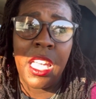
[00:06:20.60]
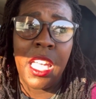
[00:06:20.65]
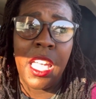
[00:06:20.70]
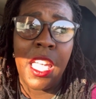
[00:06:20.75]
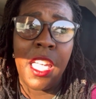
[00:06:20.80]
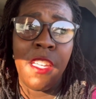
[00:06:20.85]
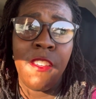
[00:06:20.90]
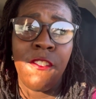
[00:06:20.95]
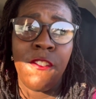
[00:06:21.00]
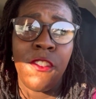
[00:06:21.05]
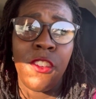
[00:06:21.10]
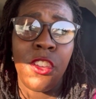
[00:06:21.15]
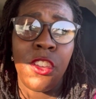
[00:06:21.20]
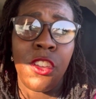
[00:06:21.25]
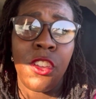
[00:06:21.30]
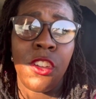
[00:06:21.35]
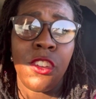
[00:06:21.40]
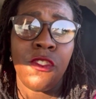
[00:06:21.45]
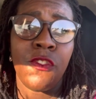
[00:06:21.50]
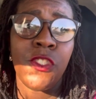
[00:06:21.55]
if
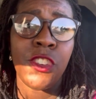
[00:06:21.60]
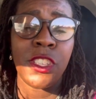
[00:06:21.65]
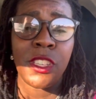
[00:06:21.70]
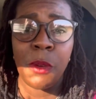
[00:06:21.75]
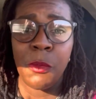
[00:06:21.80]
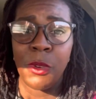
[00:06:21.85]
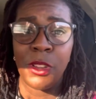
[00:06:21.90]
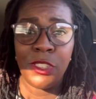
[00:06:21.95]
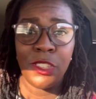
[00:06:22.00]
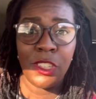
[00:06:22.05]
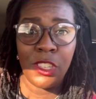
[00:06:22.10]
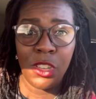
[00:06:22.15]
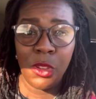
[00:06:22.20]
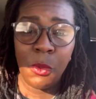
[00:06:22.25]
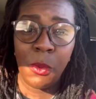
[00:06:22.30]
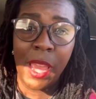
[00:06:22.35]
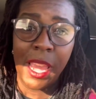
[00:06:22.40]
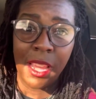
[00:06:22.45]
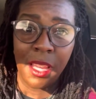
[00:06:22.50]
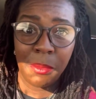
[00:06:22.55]
for some reason you
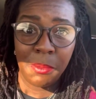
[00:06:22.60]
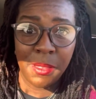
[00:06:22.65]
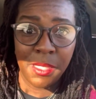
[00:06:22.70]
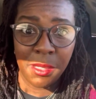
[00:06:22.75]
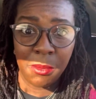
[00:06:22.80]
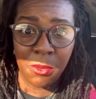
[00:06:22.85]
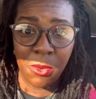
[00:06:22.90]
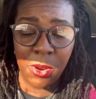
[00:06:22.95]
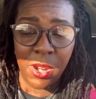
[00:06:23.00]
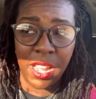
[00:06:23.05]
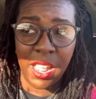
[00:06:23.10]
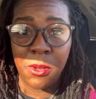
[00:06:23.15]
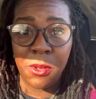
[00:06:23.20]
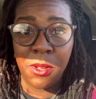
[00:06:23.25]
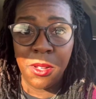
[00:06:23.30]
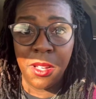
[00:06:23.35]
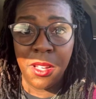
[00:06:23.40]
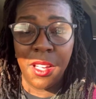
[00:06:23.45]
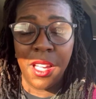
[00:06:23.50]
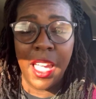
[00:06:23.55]
wake up in the morning
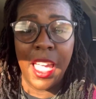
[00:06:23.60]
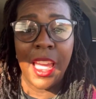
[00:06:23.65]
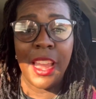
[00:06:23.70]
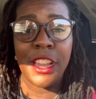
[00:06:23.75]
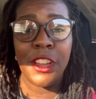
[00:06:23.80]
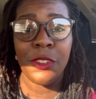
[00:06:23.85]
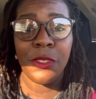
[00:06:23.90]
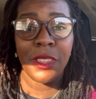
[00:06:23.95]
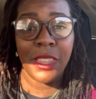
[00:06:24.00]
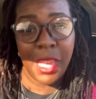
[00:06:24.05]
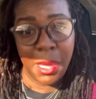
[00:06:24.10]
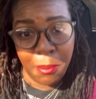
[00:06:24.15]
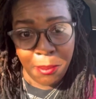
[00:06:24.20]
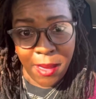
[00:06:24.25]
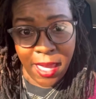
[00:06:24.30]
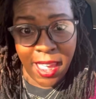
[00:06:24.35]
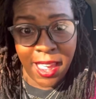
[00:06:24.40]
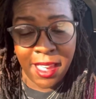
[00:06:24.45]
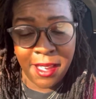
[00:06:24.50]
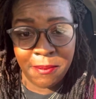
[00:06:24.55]
and you're
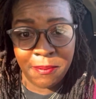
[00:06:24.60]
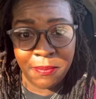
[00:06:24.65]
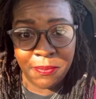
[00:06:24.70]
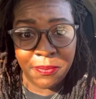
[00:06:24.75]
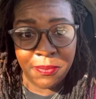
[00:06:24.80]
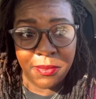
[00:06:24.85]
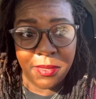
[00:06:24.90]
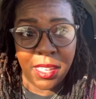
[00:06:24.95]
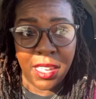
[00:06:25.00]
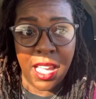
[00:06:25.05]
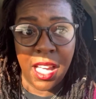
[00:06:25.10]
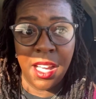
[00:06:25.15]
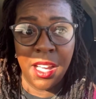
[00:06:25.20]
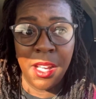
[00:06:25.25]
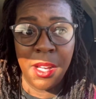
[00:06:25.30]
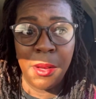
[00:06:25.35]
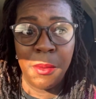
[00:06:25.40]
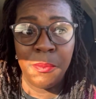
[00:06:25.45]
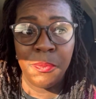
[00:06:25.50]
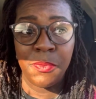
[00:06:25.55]
limping,
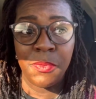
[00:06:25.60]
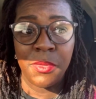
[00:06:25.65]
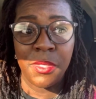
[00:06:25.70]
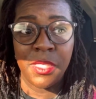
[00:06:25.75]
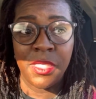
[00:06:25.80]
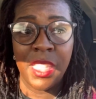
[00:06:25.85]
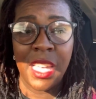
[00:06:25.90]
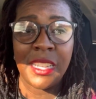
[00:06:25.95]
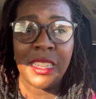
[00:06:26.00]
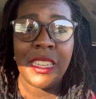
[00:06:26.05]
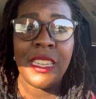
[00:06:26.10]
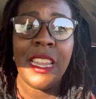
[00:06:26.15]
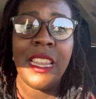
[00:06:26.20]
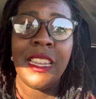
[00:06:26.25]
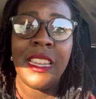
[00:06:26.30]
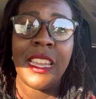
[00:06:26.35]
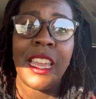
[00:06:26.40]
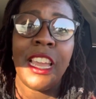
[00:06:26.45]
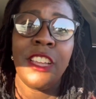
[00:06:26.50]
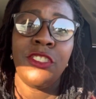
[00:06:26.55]
that's an
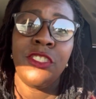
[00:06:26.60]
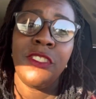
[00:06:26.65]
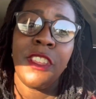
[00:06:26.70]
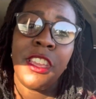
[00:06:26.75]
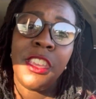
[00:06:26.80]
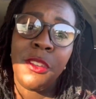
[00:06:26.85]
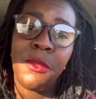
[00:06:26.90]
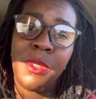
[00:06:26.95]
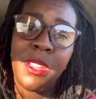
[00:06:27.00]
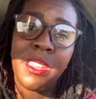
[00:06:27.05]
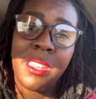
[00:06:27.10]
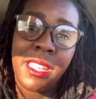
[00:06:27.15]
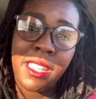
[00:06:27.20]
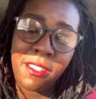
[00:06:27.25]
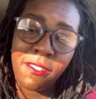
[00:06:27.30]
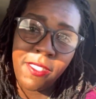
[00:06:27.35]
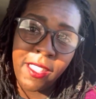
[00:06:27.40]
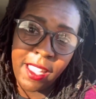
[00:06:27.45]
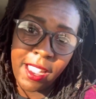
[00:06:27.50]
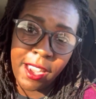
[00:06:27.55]
indication that you need to
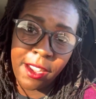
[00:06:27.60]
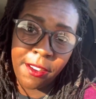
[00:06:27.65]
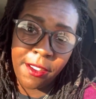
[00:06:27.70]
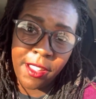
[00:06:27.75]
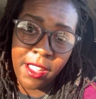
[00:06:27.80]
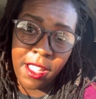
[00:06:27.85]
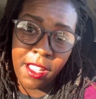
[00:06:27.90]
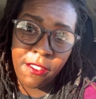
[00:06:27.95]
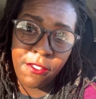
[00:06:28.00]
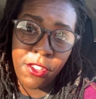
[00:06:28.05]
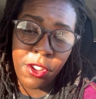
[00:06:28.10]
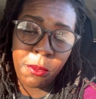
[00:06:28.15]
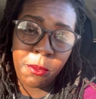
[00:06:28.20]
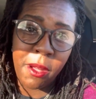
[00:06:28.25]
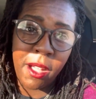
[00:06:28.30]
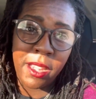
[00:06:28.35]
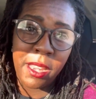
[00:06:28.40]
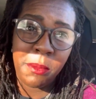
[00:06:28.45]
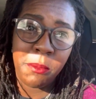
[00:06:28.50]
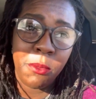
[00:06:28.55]
give that area of your
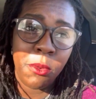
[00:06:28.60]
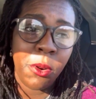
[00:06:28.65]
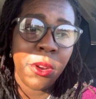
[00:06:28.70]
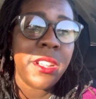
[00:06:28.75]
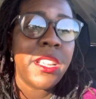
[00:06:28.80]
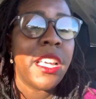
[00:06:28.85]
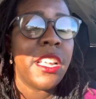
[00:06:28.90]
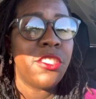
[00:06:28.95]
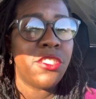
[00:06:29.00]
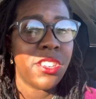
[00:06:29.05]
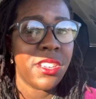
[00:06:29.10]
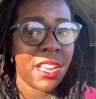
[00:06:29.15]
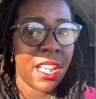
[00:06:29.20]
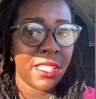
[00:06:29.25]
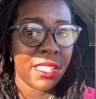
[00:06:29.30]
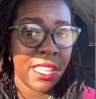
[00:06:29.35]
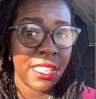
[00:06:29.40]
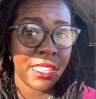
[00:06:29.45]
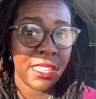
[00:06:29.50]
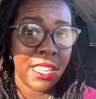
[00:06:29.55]
body more attention, not
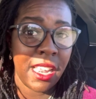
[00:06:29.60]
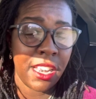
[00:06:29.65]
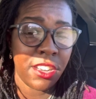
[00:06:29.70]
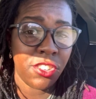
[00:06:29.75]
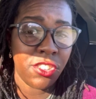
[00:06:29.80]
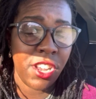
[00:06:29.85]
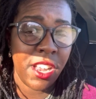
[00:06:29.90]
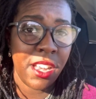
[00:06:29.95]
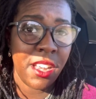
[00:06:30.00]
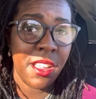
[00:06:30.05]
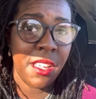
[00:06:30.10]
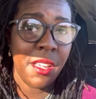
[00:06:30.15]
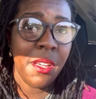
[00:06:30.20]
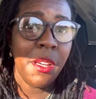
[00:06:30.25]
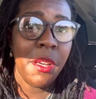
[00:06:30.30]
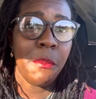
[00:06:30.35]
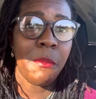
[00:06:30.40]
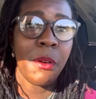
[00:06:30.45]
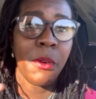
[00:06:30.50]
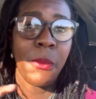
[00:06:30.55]
less attention.
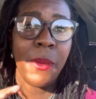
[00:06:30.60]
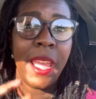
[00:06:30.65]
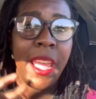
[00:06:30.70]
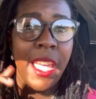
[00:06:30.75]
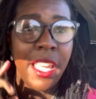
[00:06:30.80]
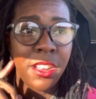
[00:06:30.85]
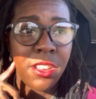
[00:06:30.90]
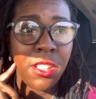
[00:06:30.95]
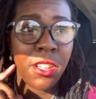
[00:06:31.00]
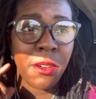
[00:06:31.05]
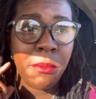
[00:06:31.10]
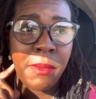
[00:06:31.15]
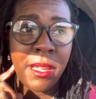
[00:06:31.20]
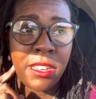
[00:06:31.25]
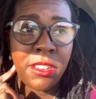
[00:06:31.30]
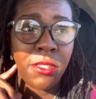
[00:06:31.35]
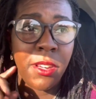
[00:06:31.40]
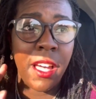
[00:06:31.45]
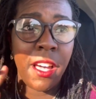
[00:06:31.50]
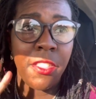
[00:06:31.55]
But we handle our
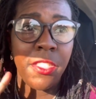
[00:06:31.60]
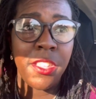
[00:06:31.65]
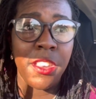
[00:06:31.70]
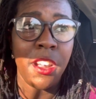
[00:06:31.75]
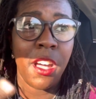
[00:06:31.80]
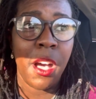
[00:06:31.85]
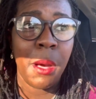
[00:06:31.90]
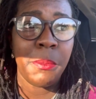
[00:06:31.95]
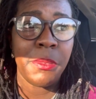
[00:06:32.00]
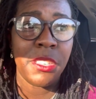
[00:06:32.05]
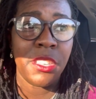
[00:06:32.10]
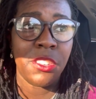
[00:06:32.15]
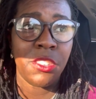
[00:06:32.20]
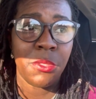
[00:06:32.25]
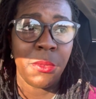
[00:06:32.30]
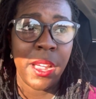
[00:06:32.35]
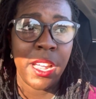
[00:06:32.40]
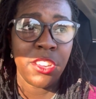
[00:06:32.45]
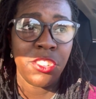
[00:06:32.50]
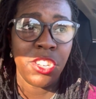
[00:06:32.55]
mental health in the opposite
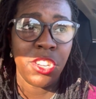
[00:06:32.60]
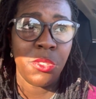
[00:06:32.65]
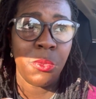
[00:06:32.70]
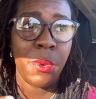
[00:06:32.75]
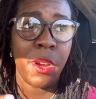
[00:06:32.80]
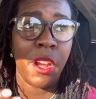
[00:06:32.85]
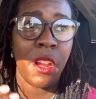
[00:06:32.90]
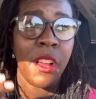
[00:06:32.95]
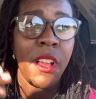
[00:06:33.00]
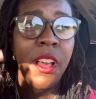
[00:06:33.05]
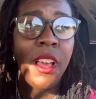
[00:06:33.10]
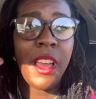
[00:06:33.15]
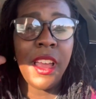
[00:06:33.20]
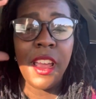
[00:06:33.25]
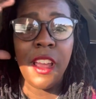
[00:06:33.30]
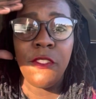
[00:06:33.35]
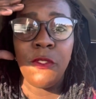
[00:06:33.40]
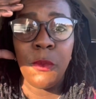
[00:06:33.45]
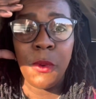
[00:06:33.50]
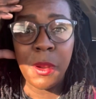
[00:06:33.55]
direction, where
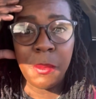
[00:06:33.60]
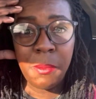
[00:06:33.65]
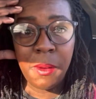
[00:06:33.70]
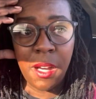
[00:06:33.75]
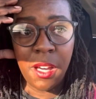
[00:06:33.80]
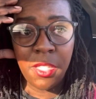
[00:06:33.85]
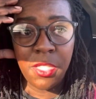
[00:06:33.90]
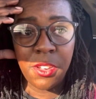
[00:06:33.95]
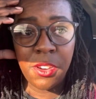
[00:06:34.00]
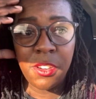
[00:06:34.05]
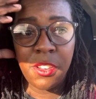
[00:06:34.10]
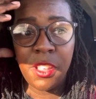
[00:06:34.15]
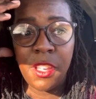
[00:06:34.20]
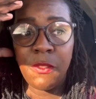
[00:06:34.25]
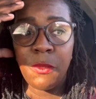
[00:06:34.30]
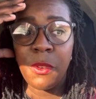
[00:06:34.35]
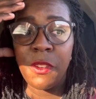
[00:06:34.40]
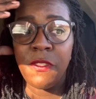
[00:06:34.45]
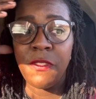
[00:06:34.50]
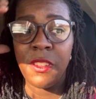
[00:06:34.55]
if we're bothered,
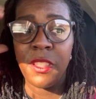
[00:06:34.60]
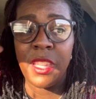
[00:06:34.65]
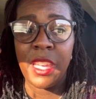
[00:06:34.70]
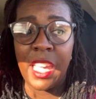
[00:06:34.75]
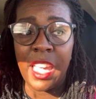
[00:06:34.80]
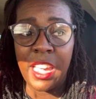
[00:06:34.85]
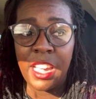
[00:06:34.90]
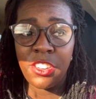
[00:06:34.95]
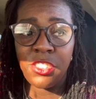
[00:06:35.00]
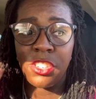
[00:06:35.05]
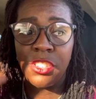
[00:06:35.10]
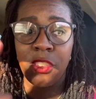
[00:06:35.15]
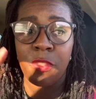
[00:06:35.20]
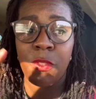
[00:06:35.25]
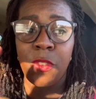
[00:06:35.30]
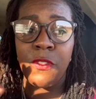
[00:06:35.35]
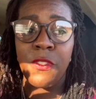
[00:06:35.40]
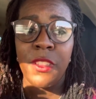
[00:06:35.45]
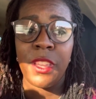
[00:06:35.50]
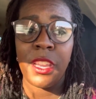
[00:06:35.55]
if we're feeling anxious, if
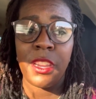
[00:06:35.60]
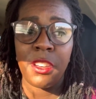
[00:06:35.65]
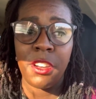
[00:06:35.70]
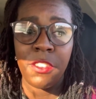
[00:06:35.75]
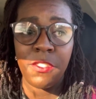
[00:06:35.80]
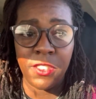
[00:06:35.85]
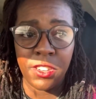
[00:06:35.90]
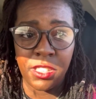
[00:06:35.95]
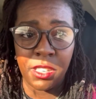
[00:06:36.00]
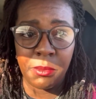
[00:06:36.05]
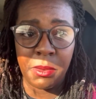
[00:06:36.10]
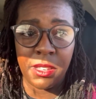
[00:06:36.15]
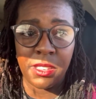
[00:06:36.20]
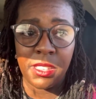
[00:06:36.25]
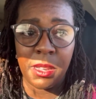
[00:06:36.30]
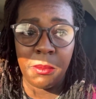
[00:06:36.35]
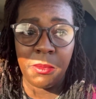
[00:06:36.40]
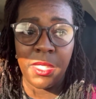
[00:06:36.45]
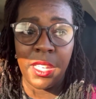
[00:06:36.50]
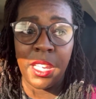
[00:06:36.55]
we're feeling nervous about
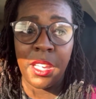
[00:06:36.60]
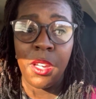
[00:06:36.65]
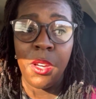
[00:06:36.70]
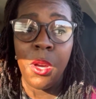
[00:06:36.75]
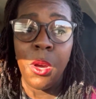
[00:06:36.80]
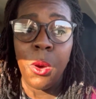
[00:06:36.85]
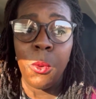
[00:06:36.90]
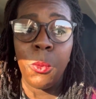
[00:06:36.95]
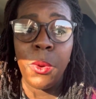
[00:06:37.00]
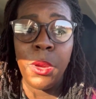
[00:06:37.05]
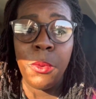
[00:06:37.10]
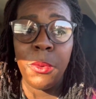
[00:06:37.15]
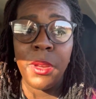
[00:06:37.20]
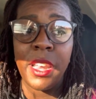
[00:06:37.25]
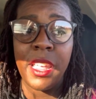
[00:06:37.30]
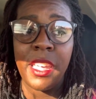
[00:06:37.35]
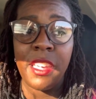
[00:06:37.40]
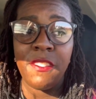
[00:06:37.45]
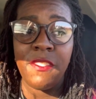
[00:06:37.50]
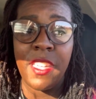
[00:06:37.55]
something, we want
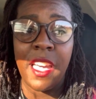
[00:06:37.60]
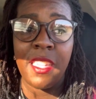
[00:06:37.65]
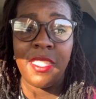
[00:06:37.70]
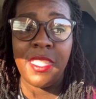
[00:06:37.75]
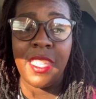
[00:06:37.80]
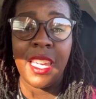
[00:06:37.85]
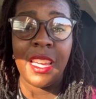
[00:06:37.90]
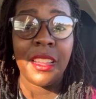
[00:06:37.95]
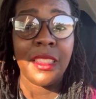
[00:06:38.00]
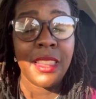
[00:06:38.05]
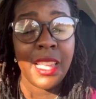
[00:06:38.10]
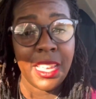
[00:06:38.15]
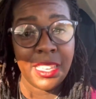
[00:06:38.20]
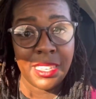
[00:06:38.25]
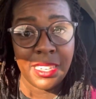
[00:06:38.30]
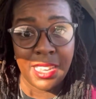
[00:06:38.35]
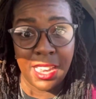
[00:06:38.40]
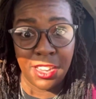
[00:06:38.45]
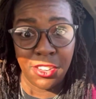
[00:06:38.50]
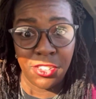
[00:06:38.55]
to give that thing less
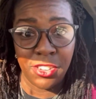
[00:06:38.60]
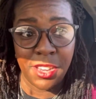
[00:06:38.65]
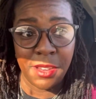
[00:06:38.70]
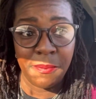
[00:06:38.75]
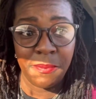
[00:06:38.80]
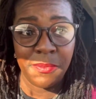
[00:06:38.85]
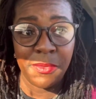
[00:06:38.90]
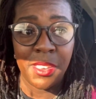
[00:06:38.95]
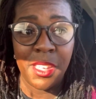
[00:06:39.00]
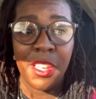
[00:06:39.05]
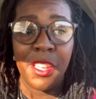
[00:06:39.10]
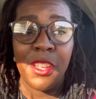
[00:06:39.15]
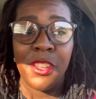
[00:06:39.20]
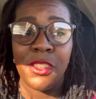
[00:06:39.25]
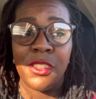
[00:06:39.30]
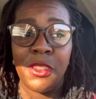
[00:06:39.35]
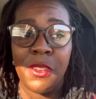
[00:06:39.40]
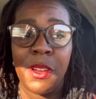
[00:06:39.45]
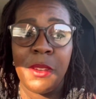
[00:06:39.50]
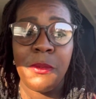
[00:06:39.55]
attention.
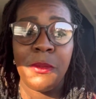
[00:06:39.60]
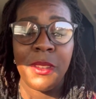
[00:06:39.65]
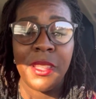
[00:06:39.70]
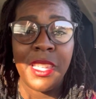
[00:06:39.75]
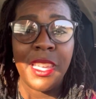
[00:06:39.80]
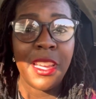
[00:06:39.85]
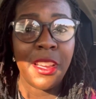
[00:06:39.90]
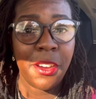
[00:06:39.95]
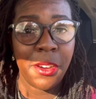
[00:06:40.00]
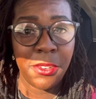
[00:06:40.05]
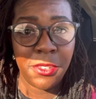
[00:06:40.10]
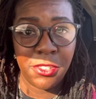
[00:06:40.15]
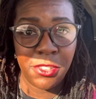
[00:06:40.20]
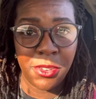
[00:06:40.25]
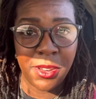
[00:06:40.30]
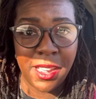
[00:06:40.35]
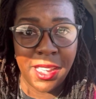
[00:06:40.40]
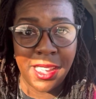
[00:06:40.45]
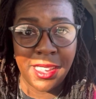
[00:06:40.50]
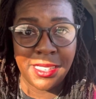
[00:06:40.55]
So I really encourage
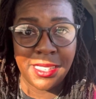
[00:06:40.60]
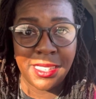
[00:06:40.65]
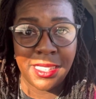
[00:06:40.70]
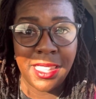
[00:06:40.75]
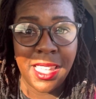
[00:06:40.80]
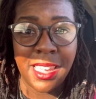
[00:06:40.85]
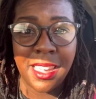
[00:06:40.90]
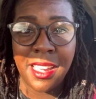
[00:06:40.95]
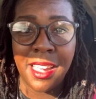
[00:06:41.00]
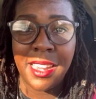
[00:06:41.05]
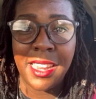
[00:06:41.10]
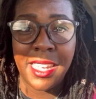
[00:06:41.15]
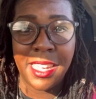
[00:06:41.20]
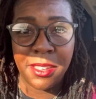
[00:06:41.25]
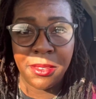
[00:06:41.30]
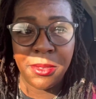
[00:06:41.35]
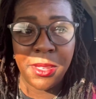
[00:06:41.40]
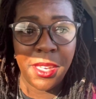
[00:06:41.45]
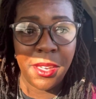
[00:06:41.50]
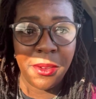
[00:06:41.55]
you guys, let God
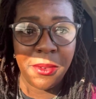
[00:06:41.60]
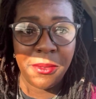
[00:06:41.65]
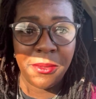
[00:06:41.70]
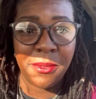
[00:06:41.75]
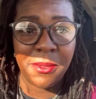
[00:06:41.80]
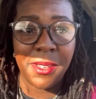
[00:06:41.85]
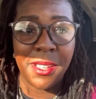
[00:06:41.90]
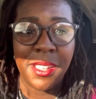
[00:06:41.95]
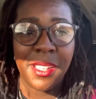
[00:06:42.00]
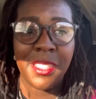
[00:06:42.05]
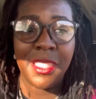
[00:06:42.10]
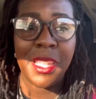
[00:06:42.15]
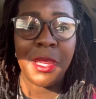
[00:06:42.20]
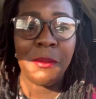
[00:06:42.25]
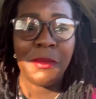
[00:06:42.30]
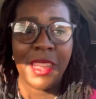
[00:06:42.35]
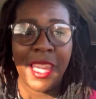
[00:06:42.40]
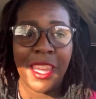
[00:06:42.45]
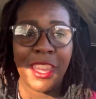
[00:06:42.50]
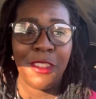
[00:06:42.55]
heal you. Let
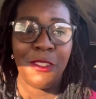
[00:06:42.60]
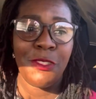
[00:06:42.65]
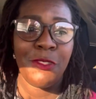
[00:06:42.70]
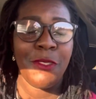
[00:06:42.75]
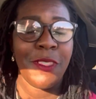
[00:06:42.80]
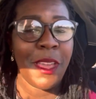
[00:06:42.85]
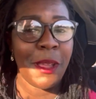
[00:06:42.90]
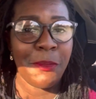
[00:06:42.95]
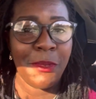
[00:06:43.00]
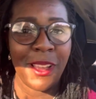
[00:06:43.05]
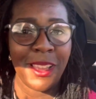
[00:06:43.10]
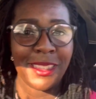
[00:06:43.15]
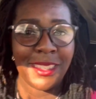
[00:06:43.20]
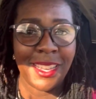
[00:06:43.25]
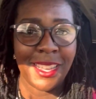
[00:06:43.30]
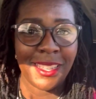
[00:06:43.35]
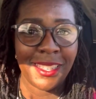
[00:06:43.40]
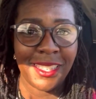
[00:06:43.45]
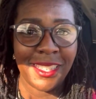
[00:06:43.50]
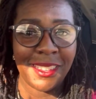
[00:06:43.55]
Him take you through that
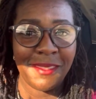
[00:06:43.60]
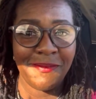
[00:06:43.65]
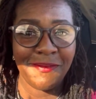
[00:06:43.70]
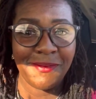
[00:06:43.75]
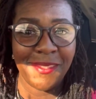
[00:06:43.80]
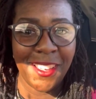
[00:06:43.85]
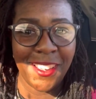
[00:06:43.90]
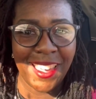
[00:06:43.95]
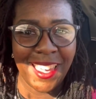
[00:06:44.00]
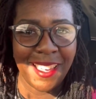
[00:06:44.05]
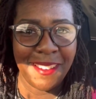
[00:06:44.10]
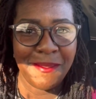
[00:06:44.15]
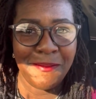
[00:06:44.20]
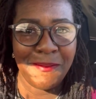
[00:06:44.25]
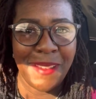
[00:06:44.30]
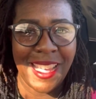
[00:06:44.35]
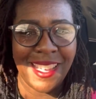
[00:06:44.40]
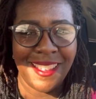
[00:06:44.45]
process. Okay, bye.